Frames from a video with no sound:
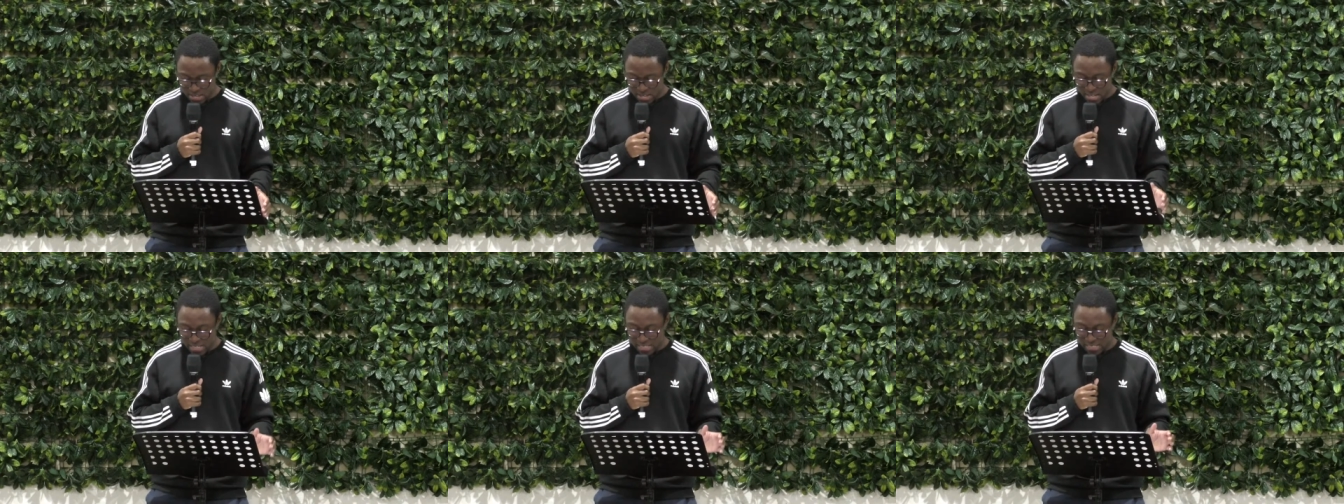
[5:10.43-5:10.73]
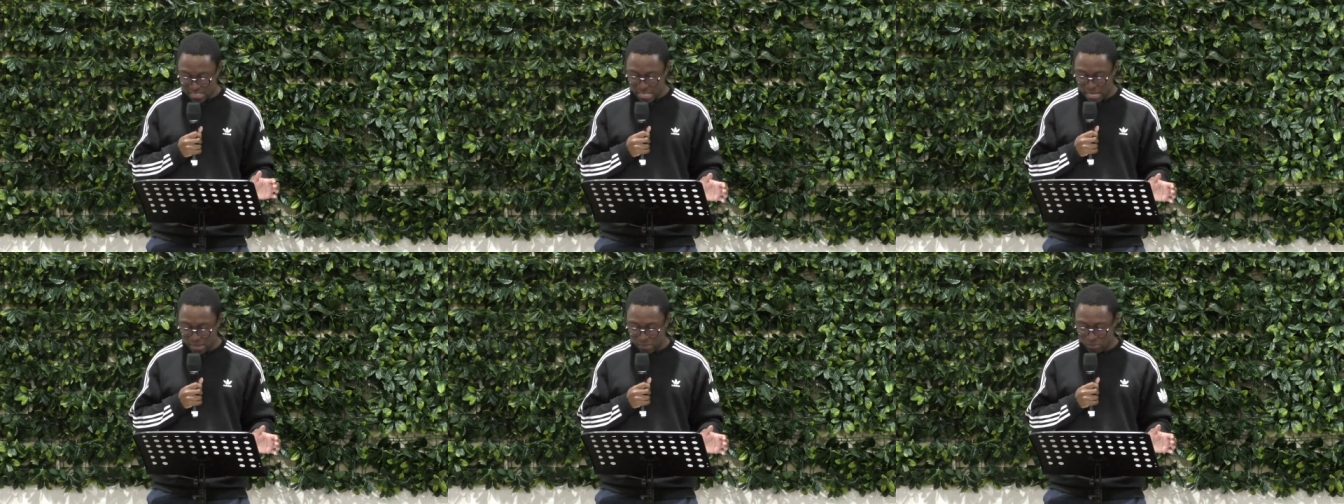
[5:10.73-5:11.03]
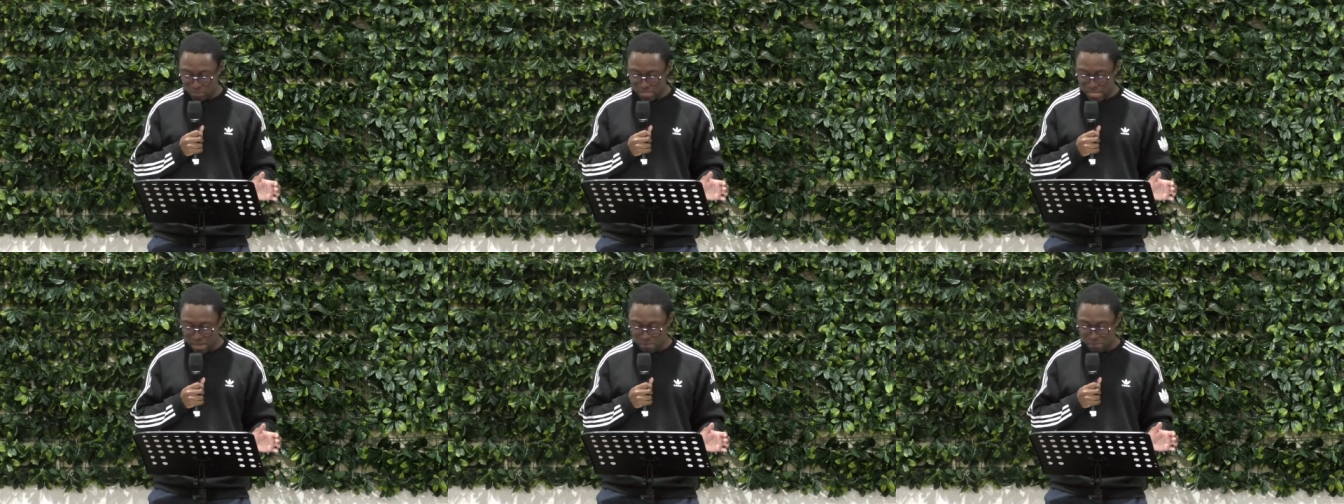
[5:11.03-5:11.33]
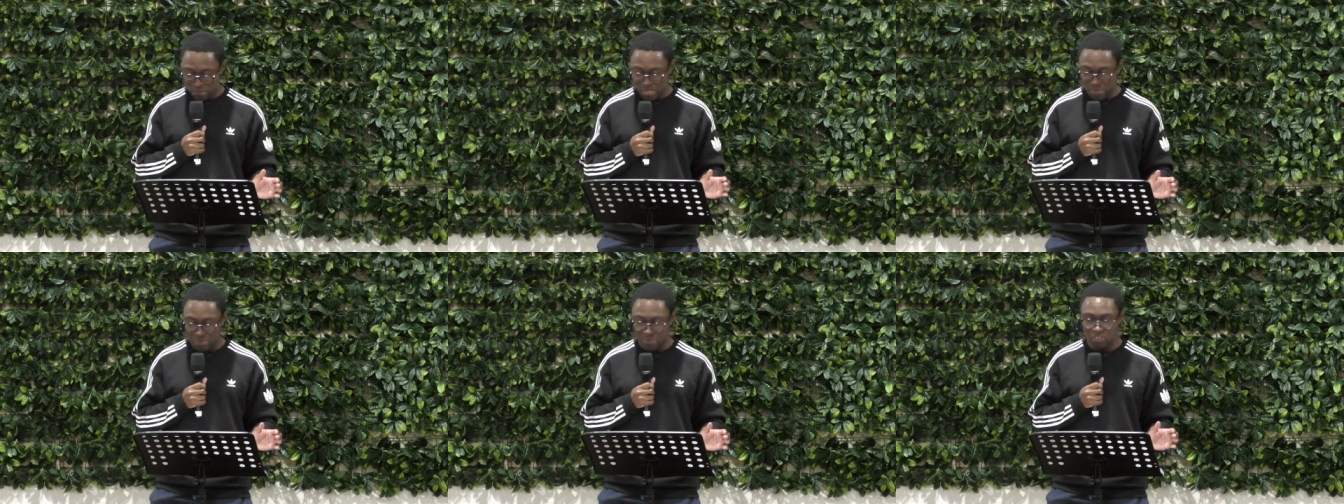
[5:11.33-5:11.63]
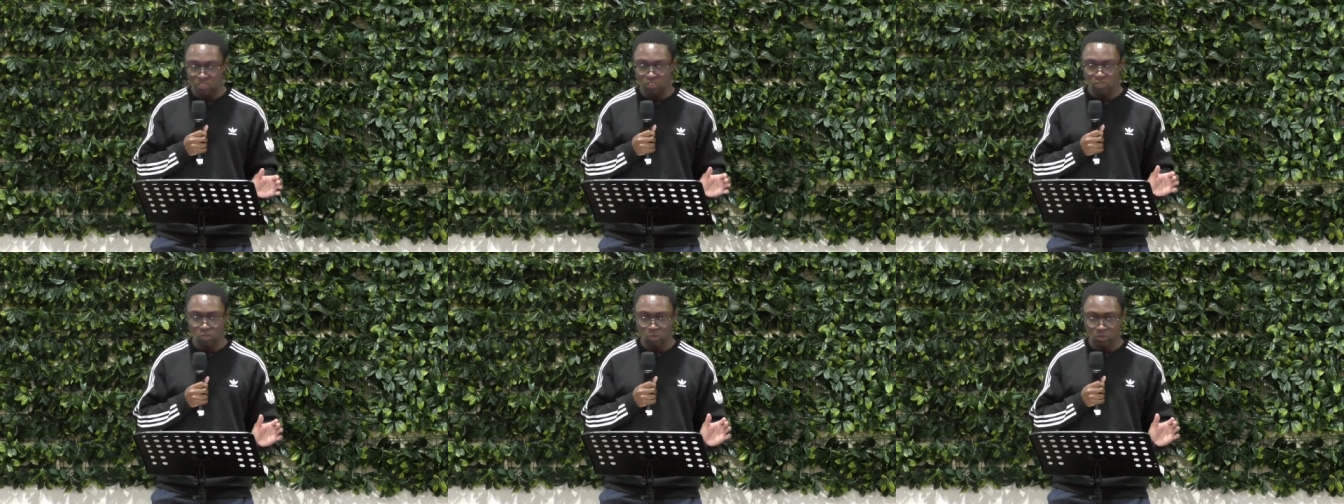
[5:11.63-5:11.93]
a lamb without
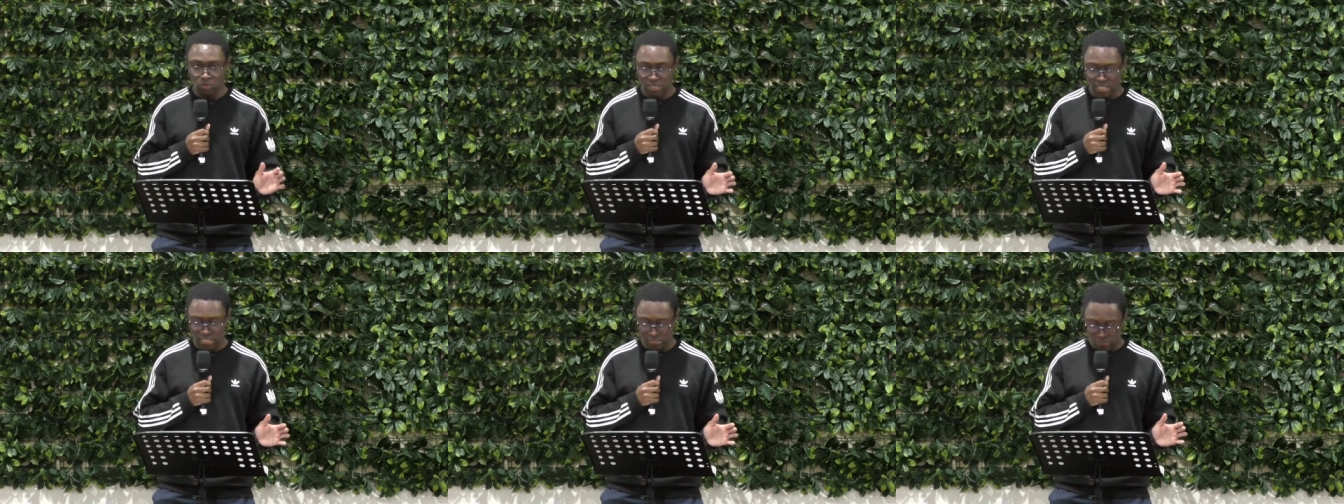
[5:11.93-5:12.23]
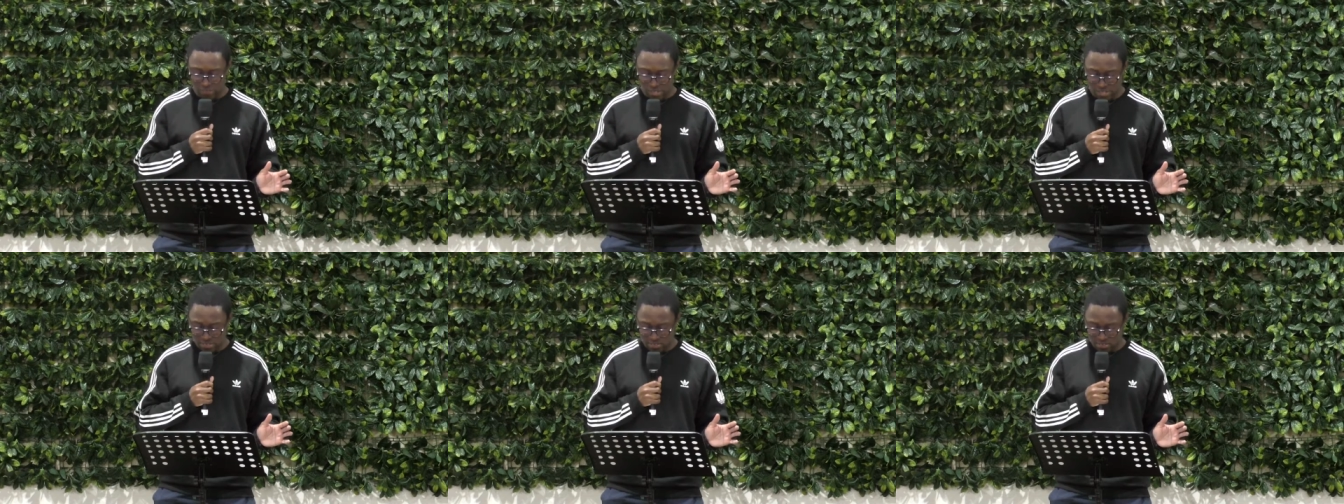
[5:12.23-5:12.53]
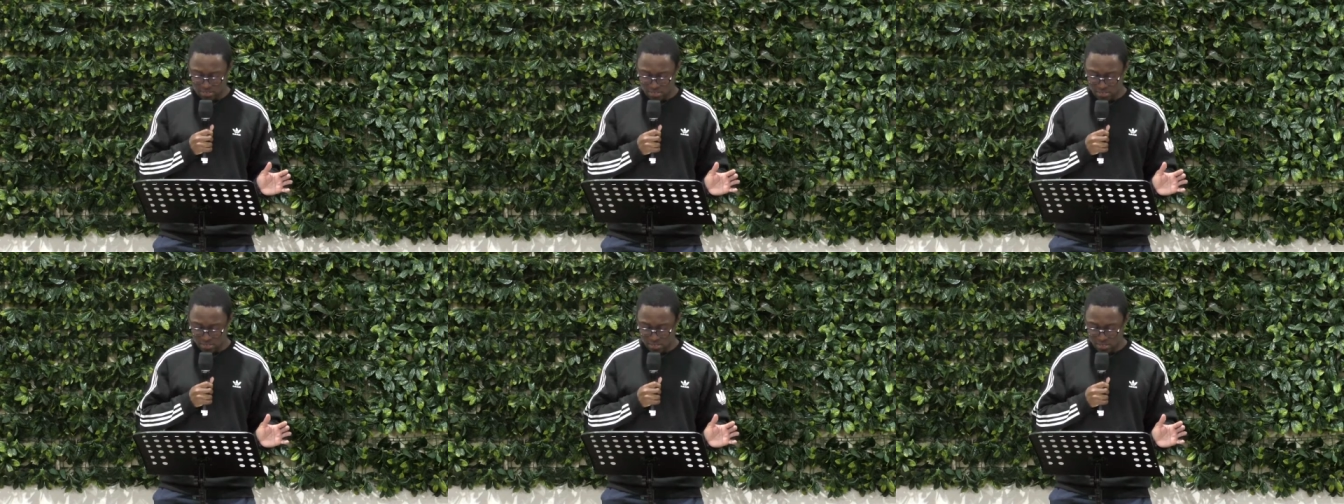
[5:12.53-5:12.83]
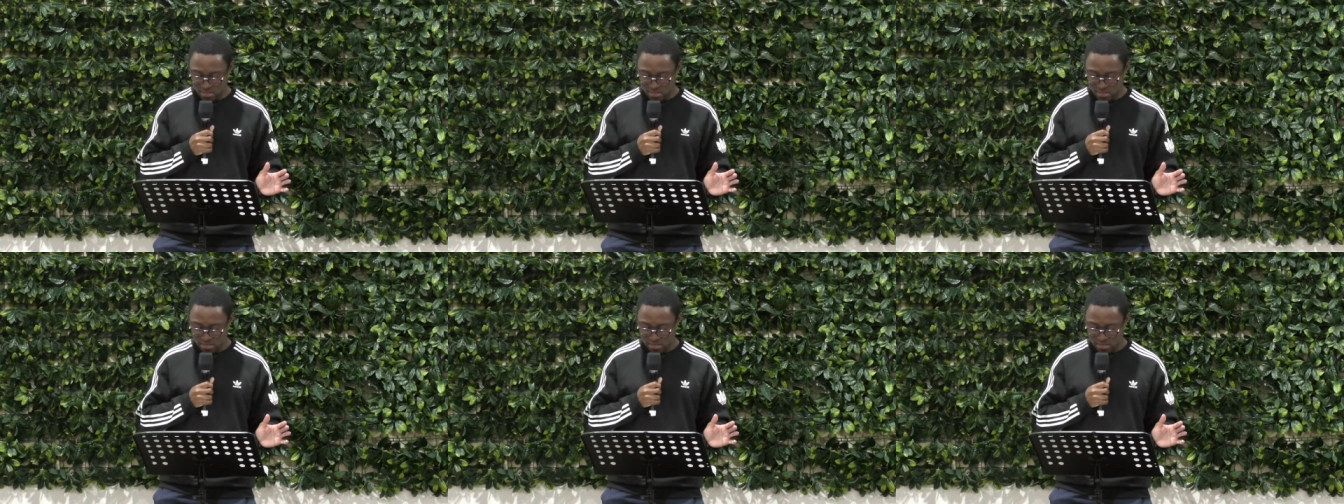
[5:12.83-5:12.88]
blemish or defect.